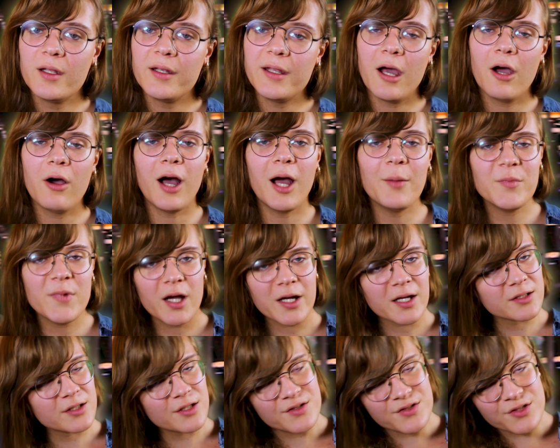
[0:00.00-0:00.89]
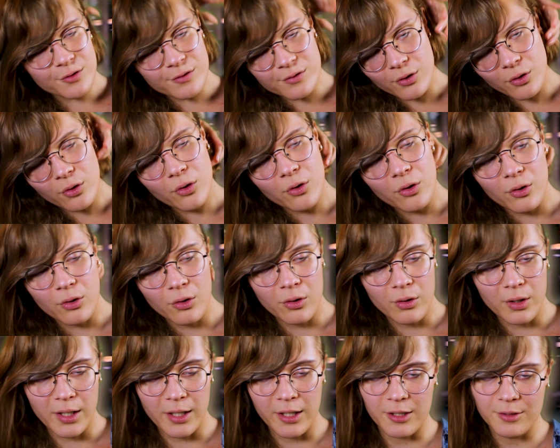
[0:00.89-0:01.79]
Now, I'm not gonna do the
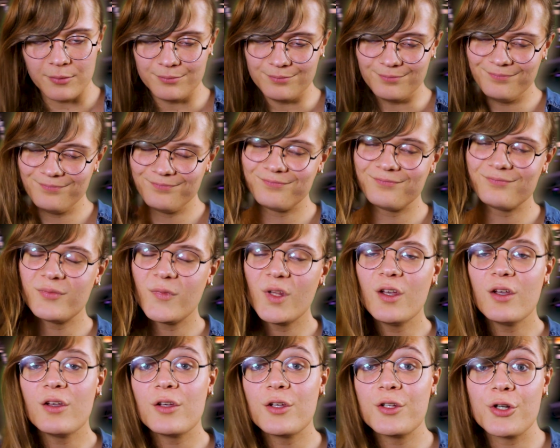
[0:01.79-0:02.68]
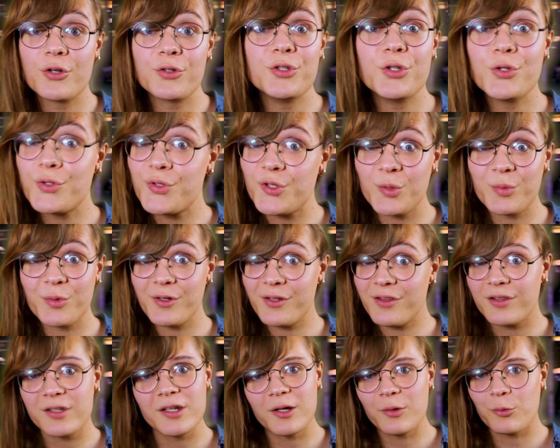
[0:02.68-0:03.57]
whole, um, you know, YouTuber
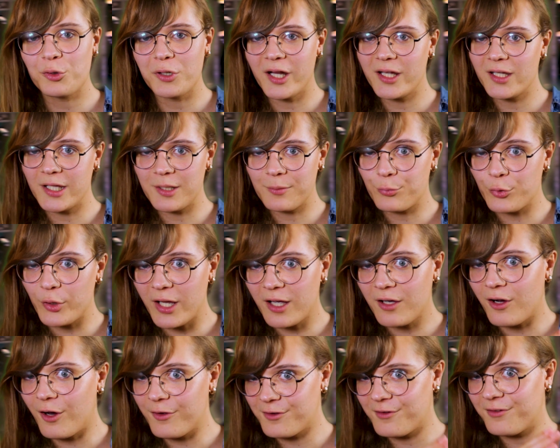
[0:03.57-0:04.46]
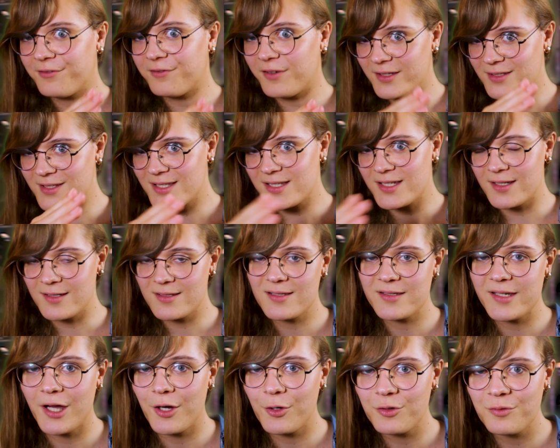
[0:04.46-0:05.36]
thing where I like break all the fun
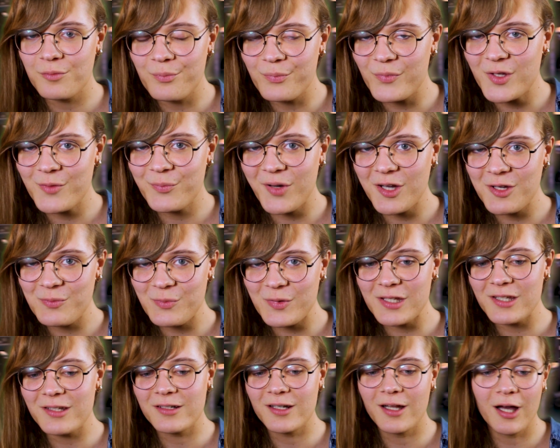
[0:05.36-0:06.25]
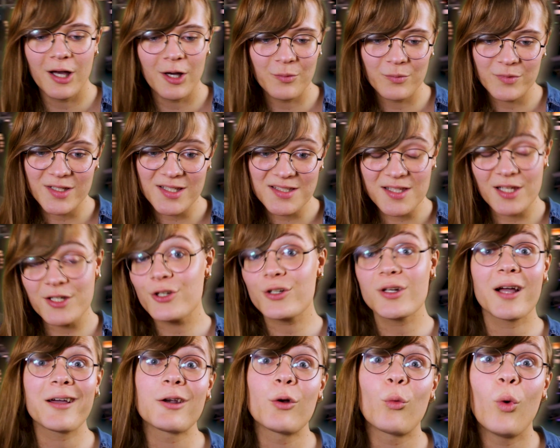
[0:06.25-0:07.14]
scenes down beat by beat, because um, then you're
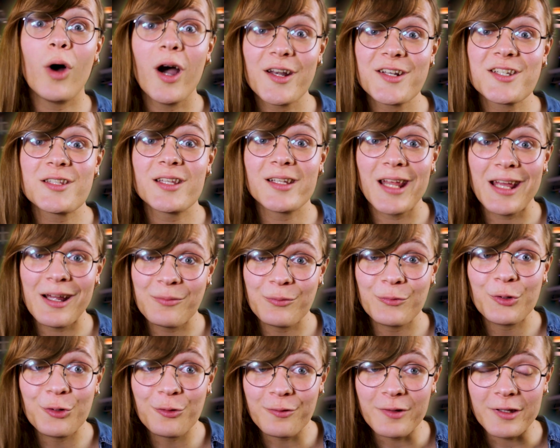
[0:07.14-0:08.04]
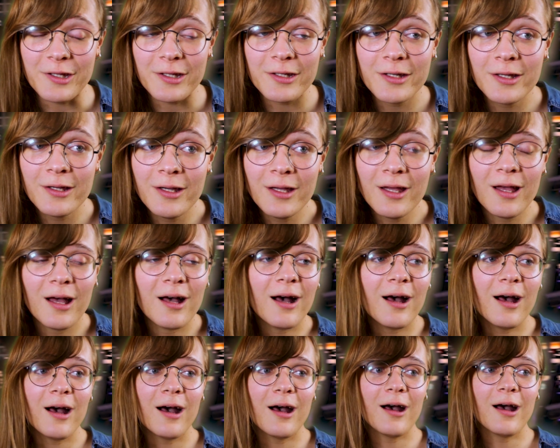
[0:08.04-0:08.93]
not gonna watch the damn movie.
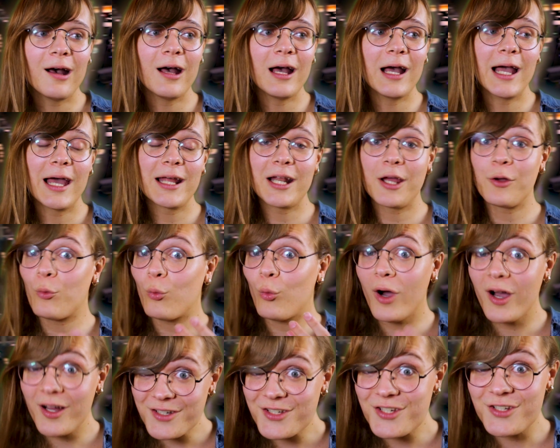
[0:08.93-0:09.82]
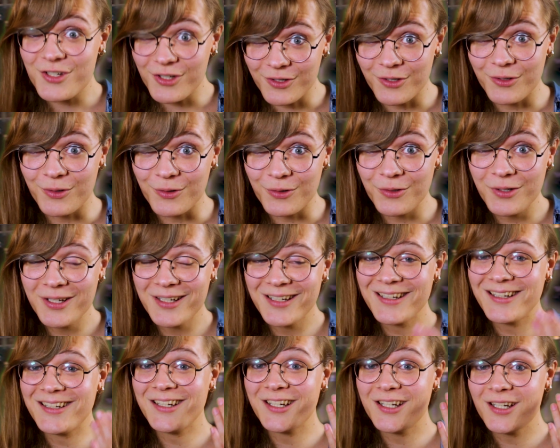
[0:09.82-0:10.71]
Uh, and I want you
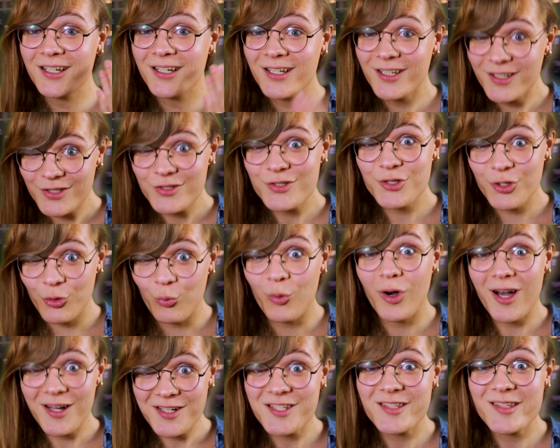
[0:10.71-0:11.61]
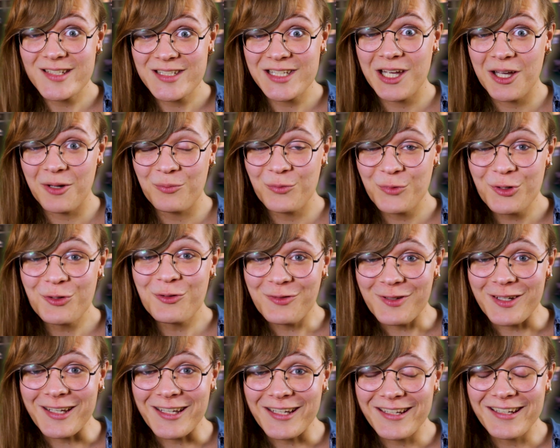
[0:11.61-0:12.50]
to watch the damn
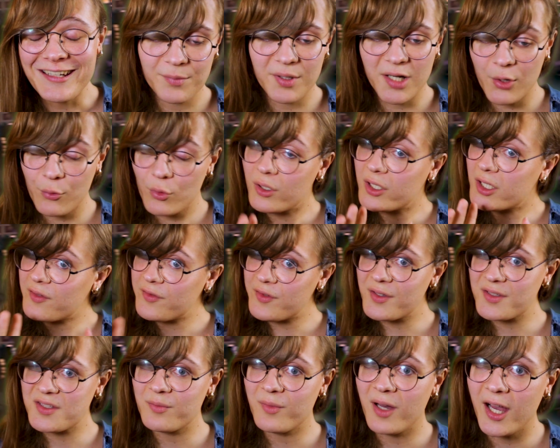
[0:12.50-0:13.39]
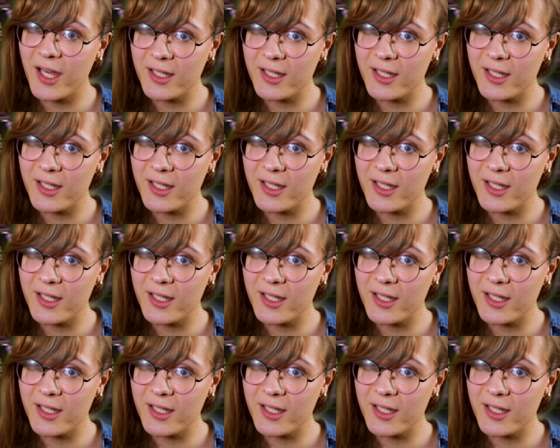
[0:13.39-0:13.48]
movie, but I will give you some